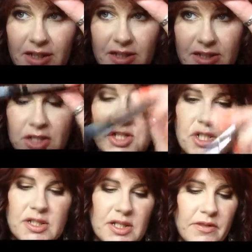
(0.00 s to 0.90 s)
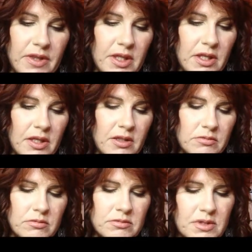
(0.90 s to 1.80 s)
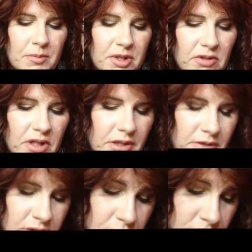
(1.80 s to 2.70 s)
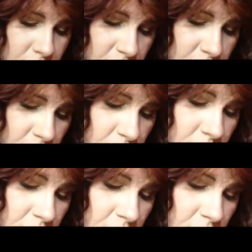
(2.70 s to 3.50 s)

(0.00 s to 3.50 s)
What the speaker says: extensions in the, I'm going to lie to you, I don't know what it's called.